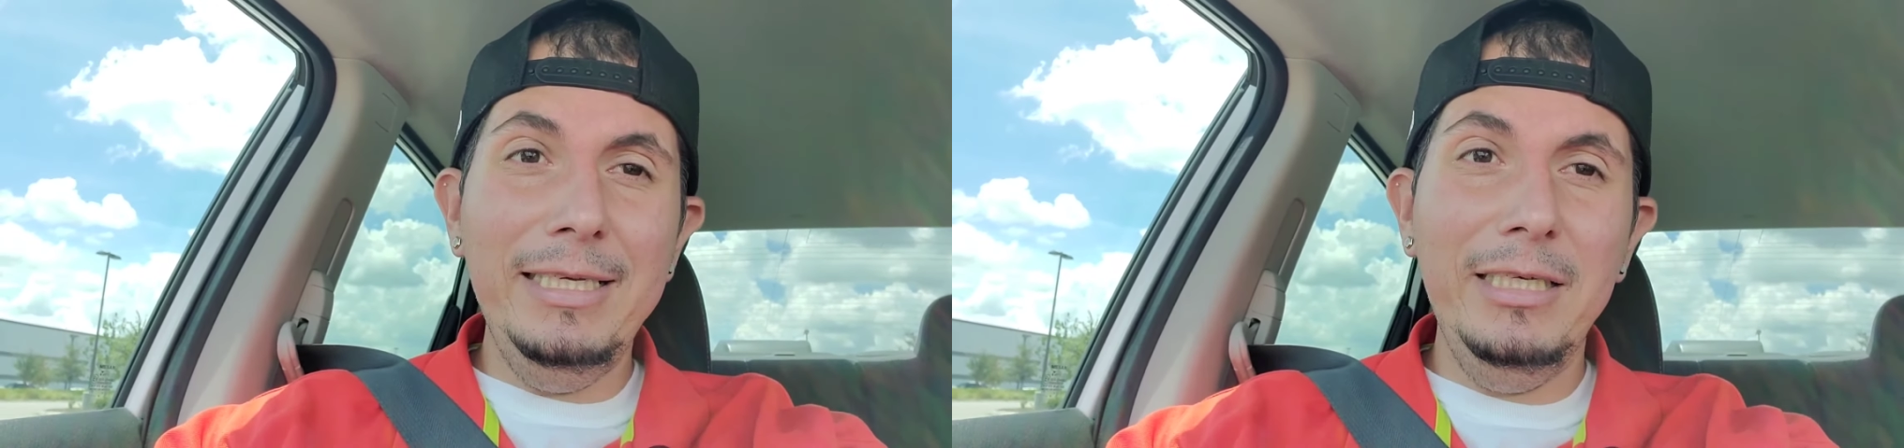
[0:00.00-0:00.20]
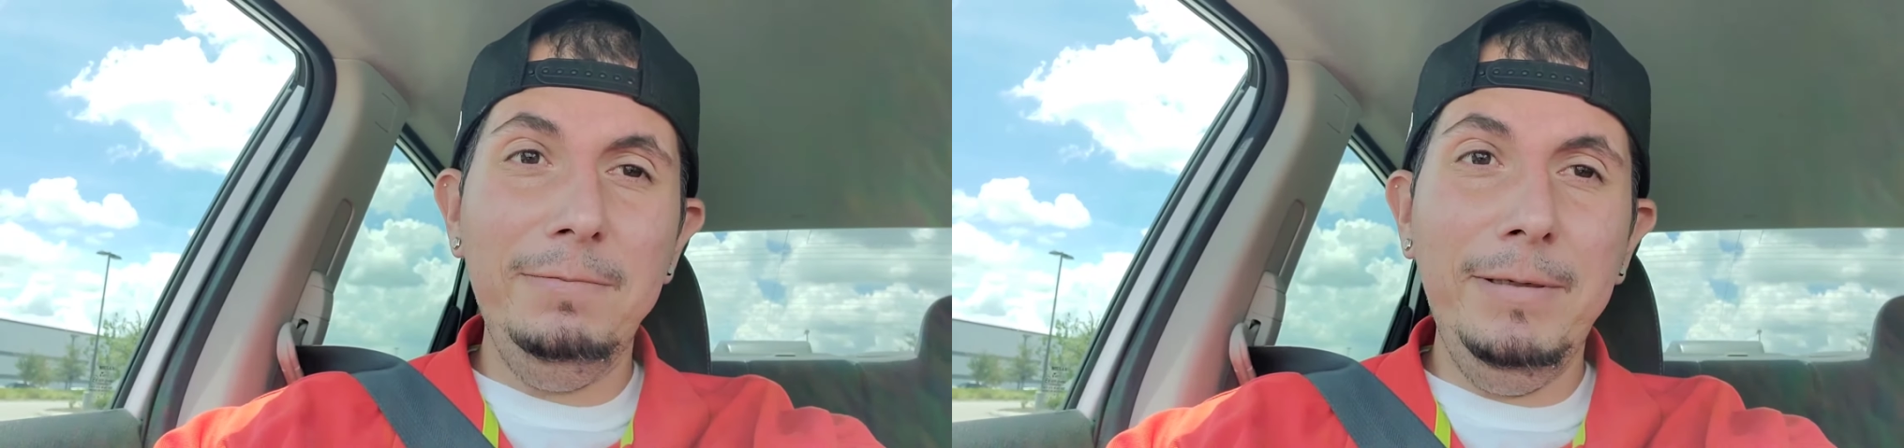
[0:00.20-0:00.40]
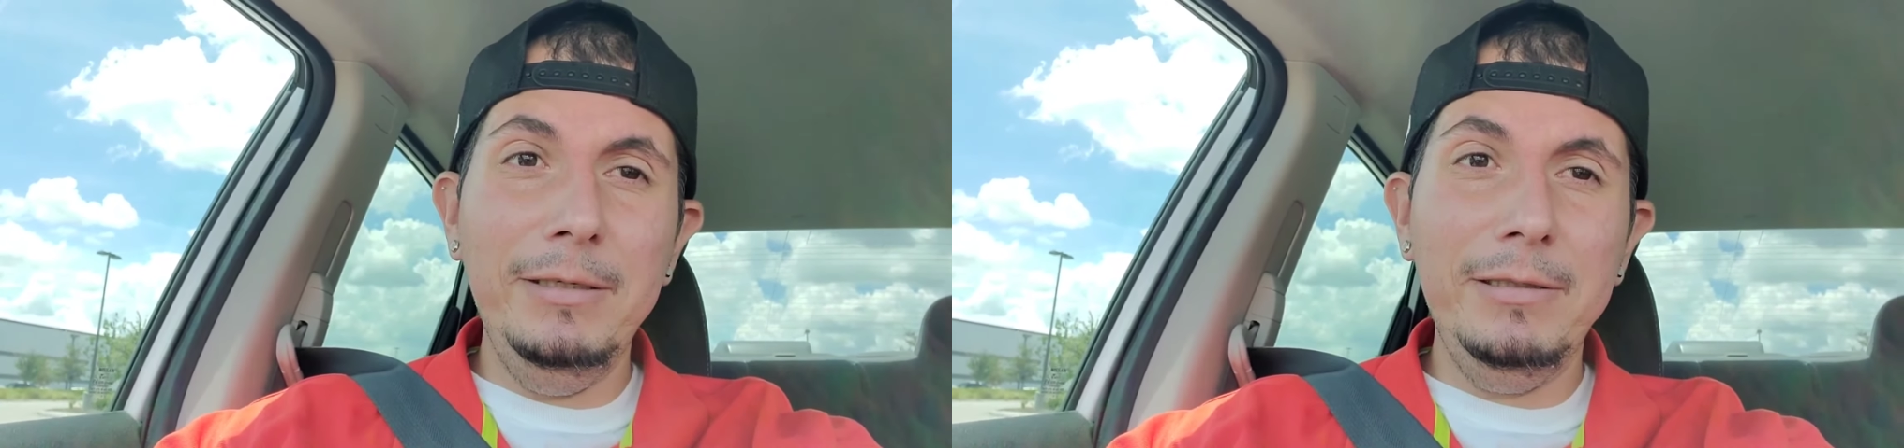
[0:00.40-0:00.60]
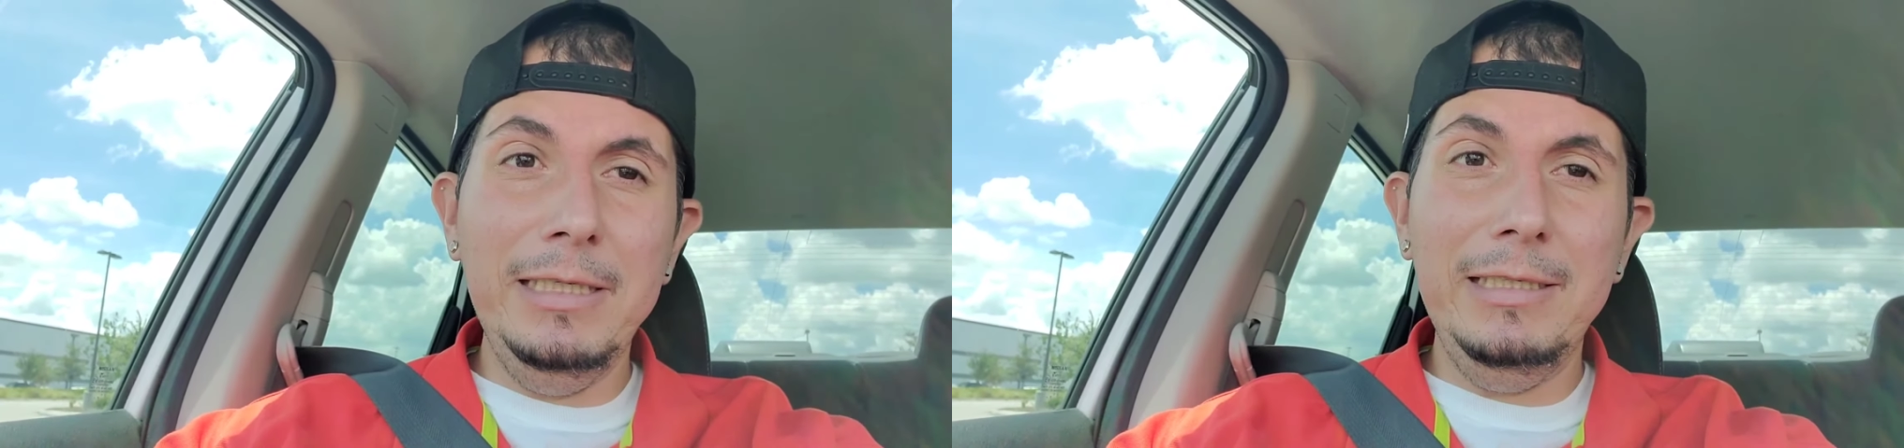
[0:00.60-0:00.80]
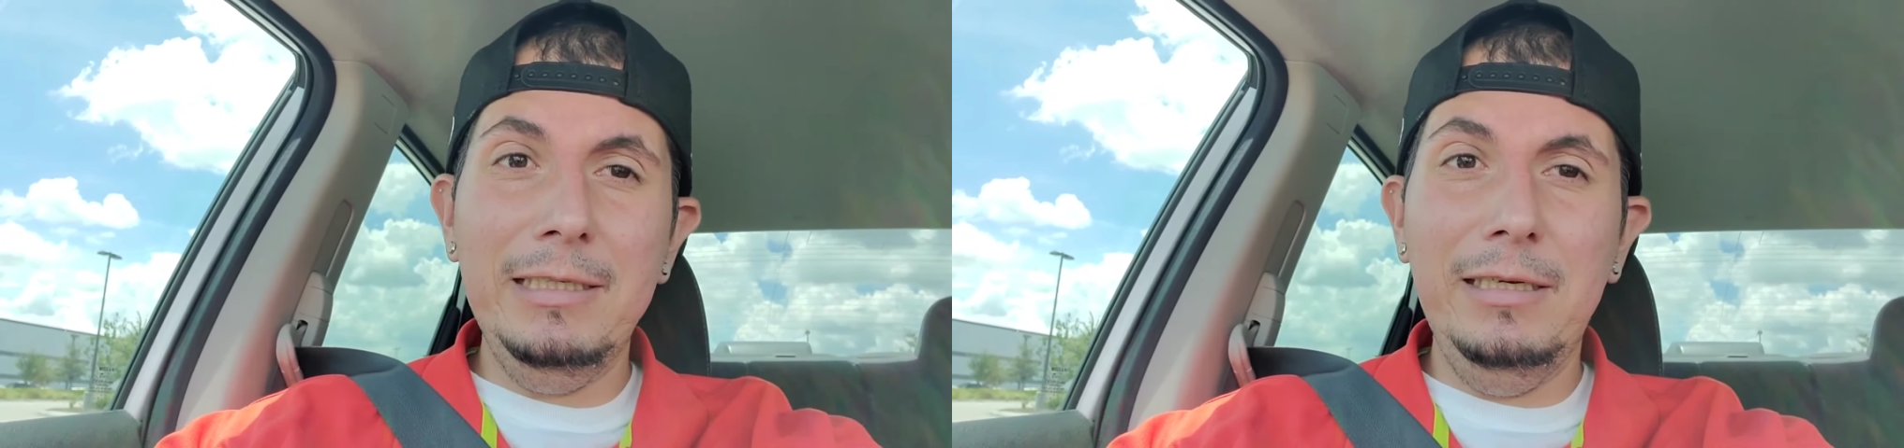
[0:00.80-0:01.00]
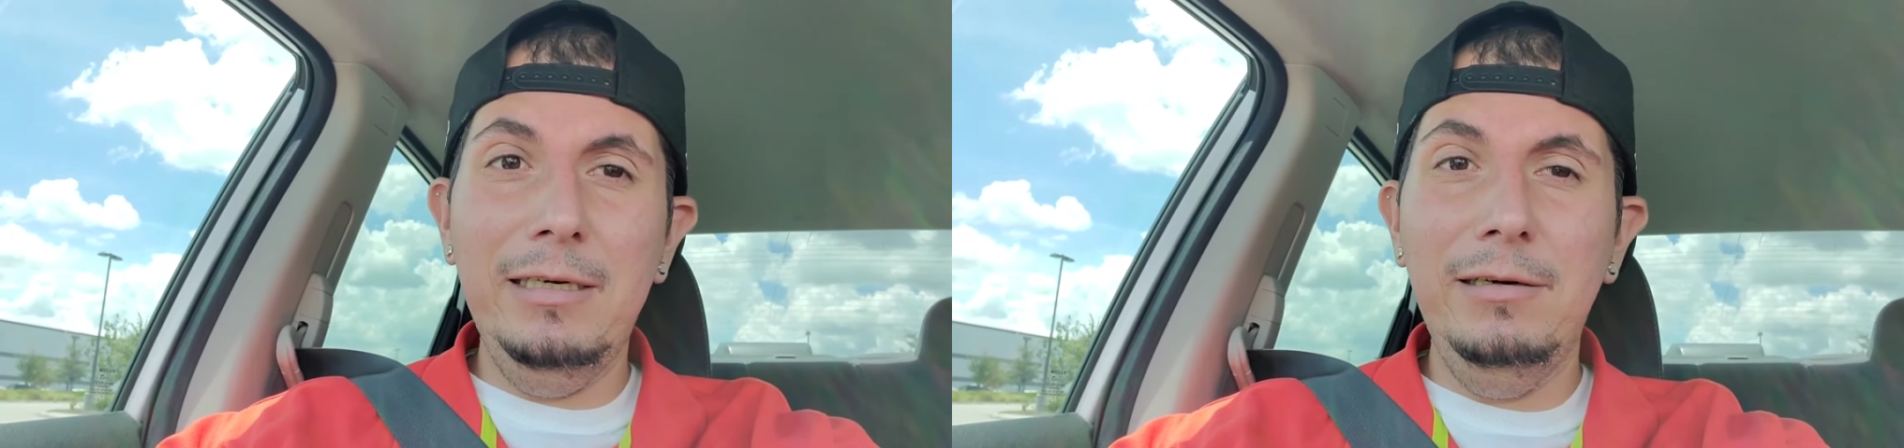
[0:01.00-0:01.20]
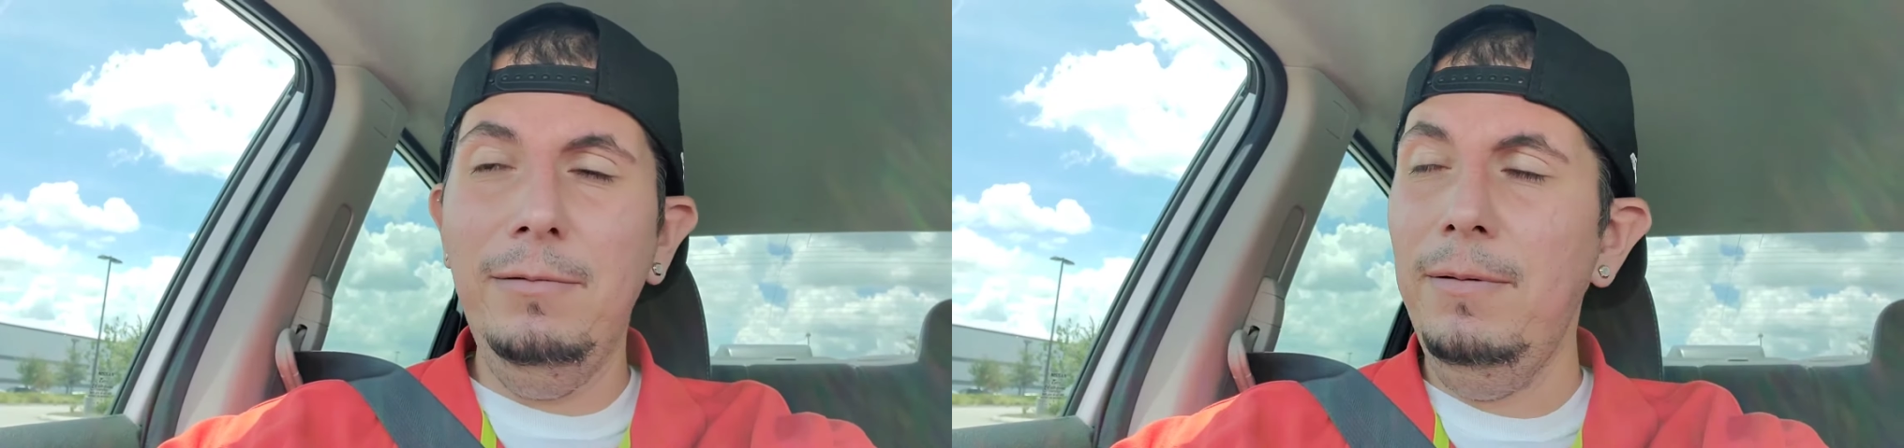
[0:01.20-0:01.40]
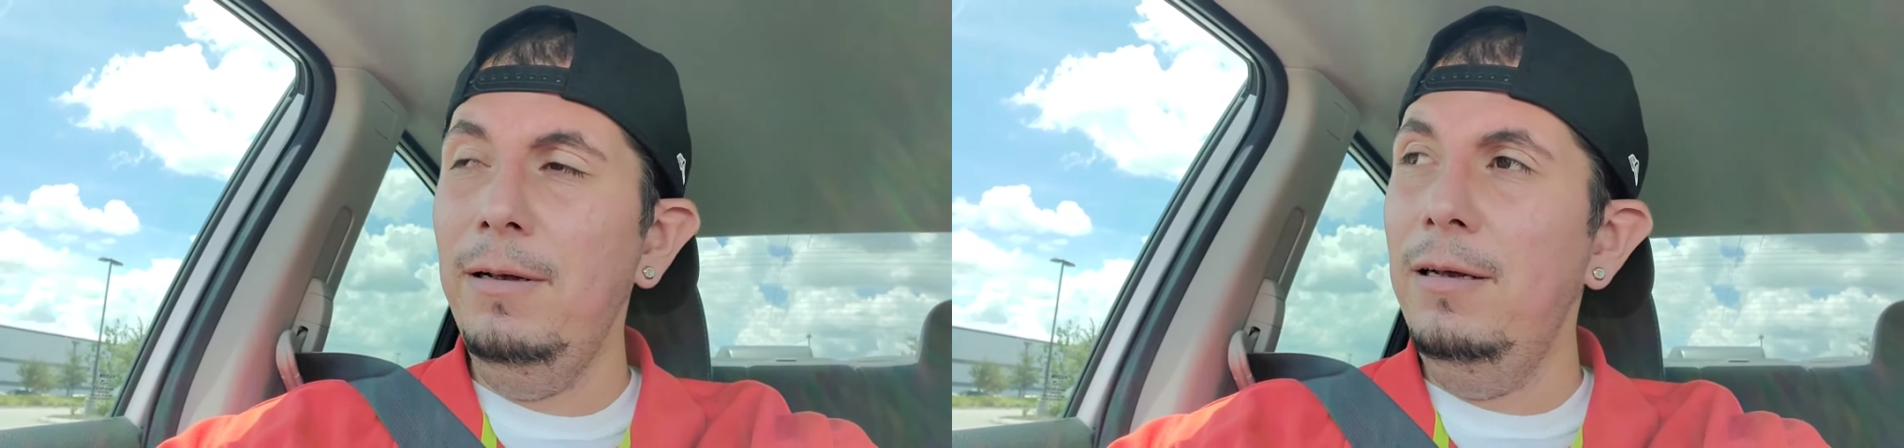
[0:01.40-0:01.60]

I just posted, so,